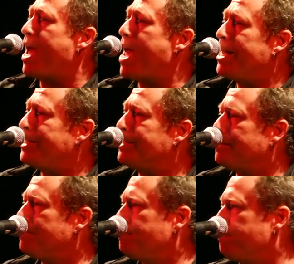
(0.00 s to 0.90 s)

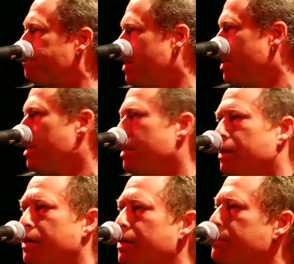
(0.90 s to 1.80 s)
pen,
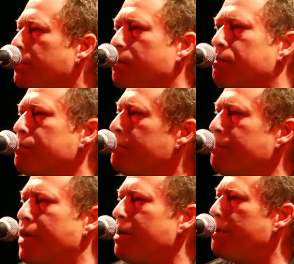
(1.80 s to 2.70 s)
it
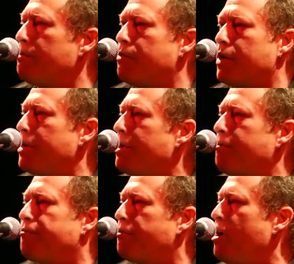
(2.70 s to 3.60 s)
don't matter where
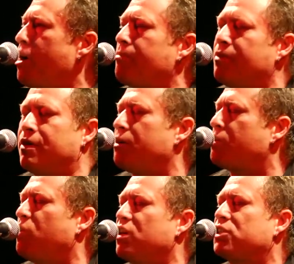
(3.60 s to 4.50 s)
you're from.
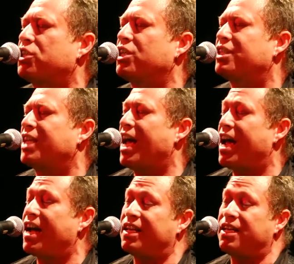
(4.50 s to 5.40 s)
Look what your
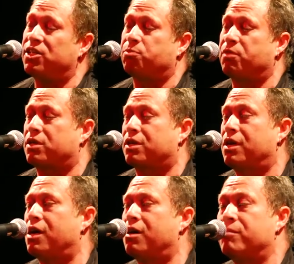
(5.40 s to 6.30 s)
daddy's
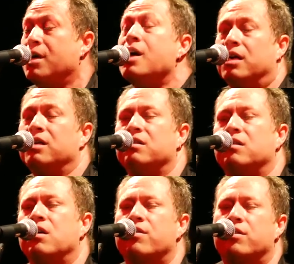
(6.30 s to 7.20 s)
become.
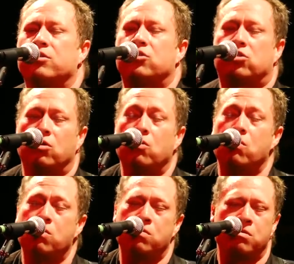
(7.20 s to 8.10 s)
Another
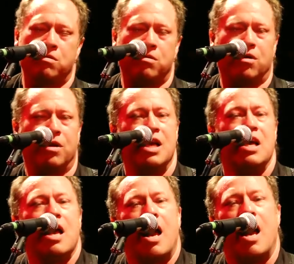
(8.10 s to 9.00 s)
soul
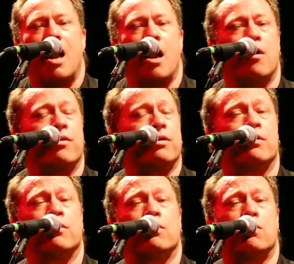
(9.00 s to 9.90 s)
out
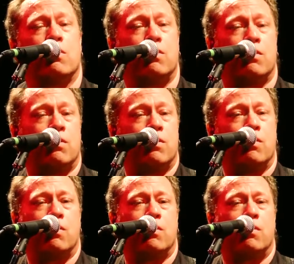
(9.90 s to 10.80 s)
in no
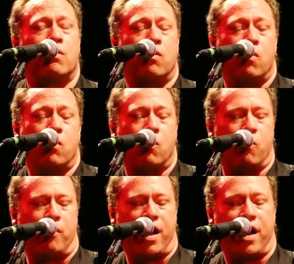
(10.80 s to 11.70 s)

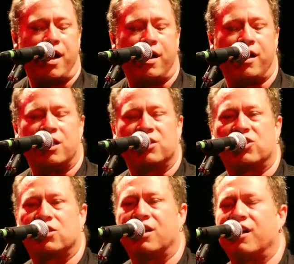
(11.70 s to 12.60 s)

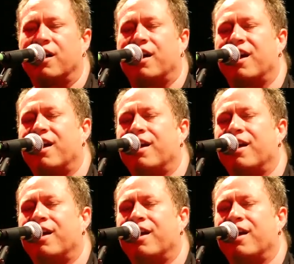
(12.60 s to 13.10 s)
man's land.